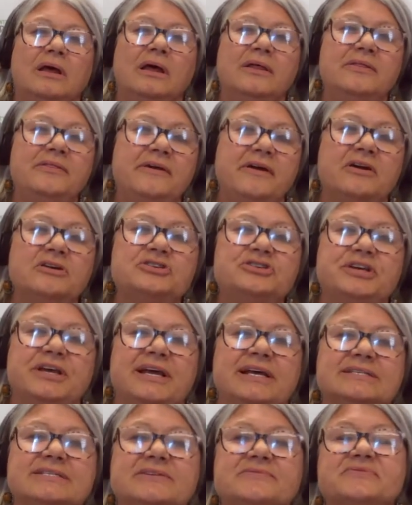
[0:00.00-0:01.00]
and their
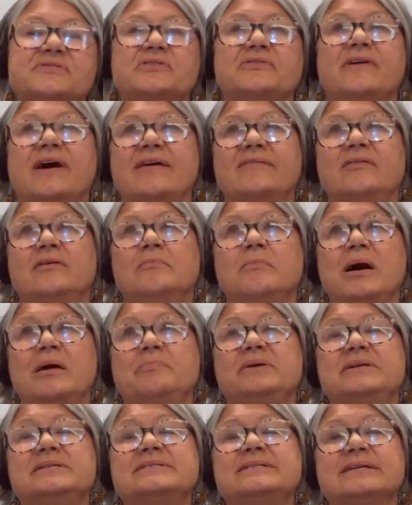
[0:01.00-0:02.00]
chance of survival
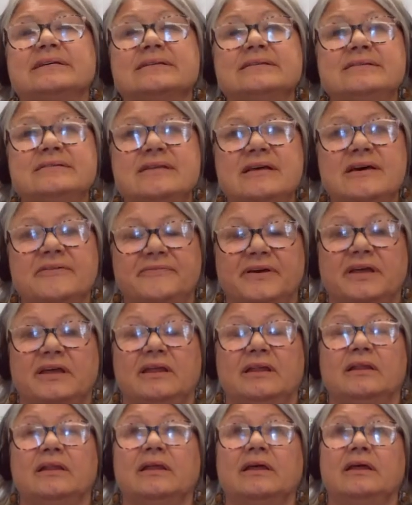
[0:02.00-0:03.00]
might be
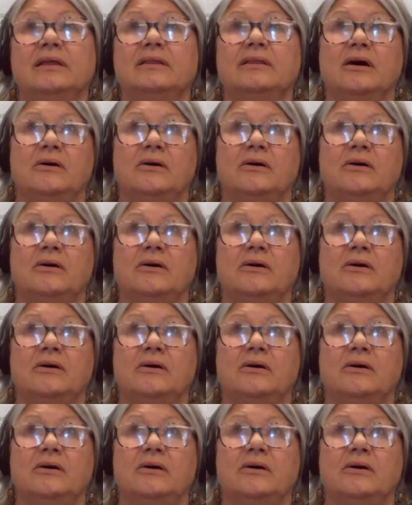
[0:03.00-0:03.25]
significantly